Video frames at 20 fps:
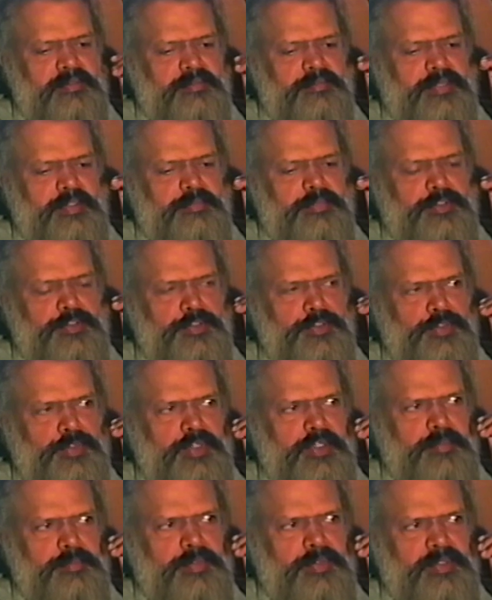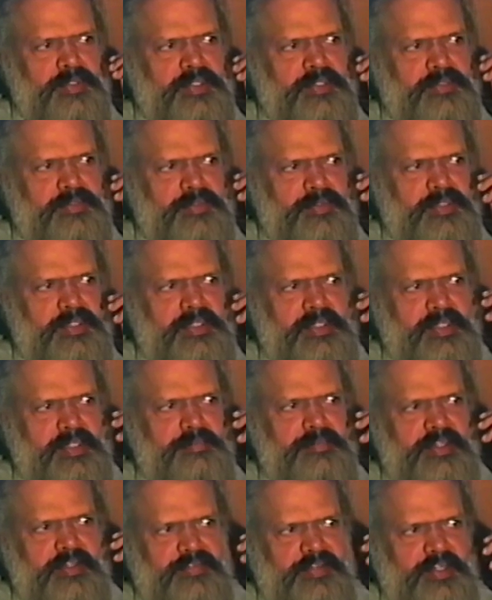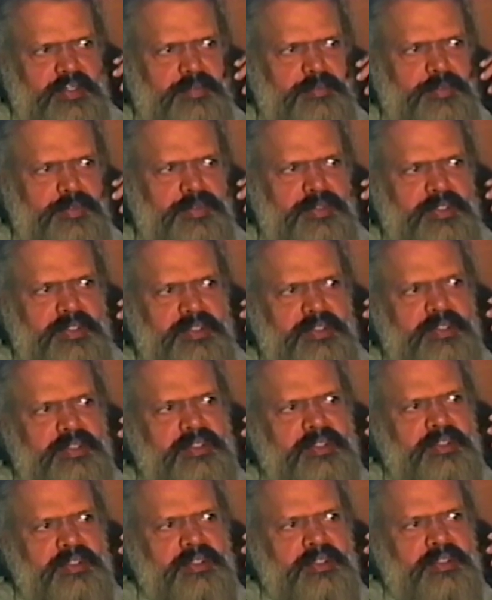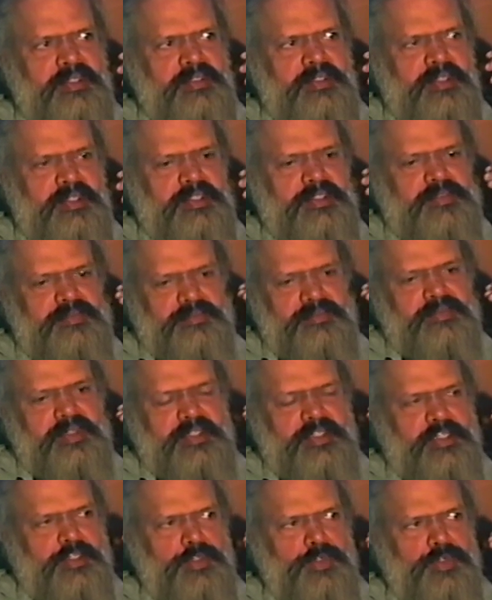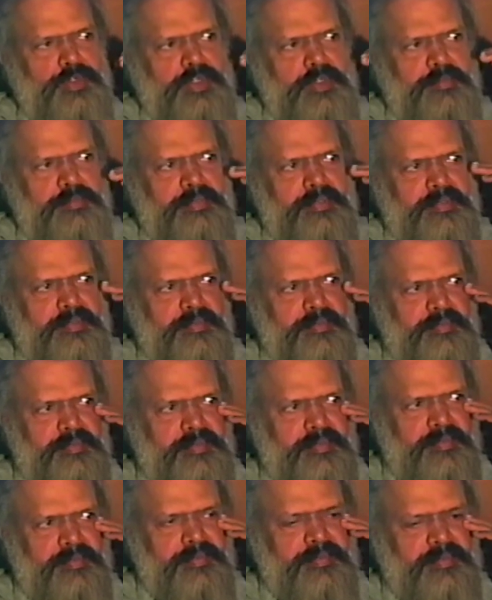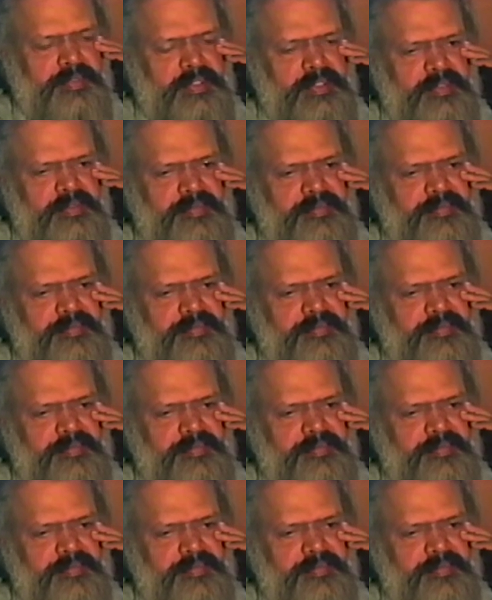people should know about it, so that they can be aware about things while they grow up. Yeah.